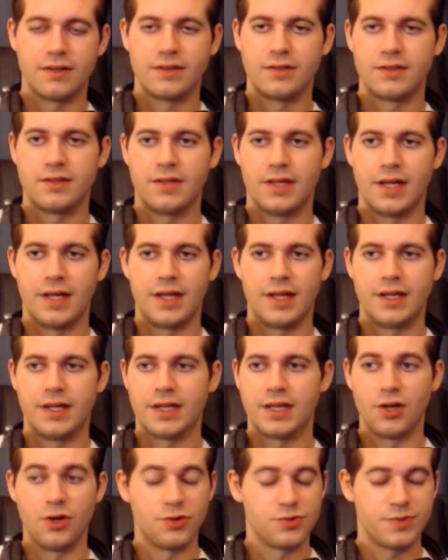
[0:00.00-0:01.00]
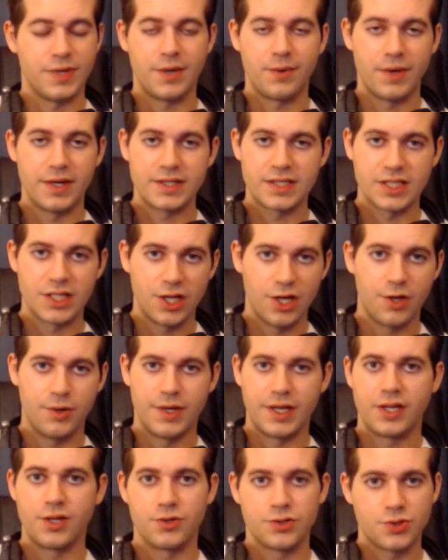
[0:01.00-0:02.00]
and it goes when I want it to go, and
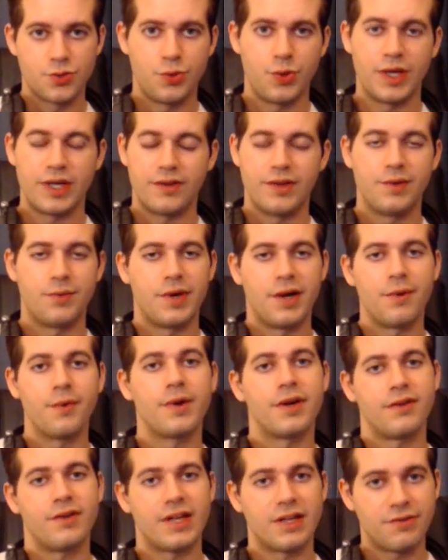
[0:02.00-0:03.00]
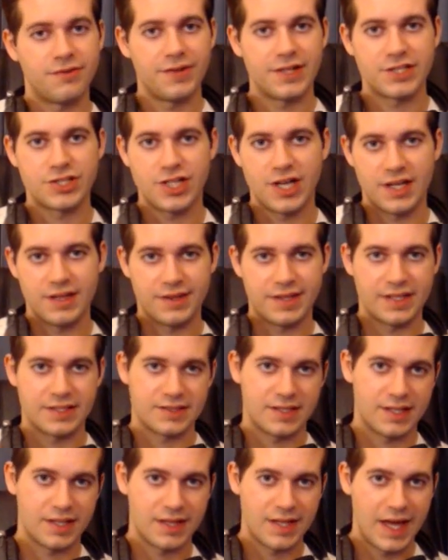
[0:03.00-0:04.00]
it goes quickly when I want to like flick shot and things
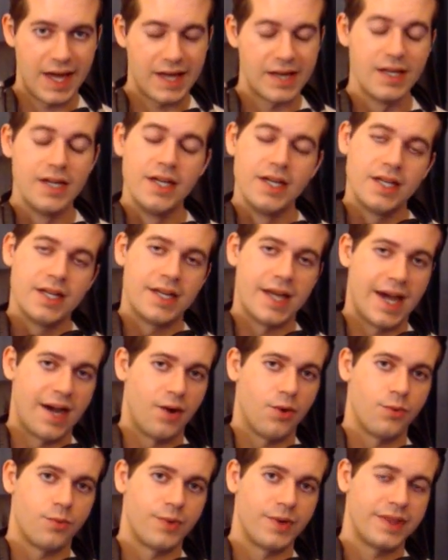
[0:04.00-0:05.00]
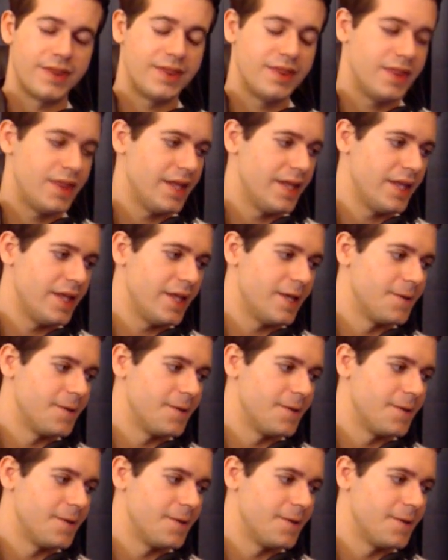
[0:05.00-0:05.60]
like that. Now, with the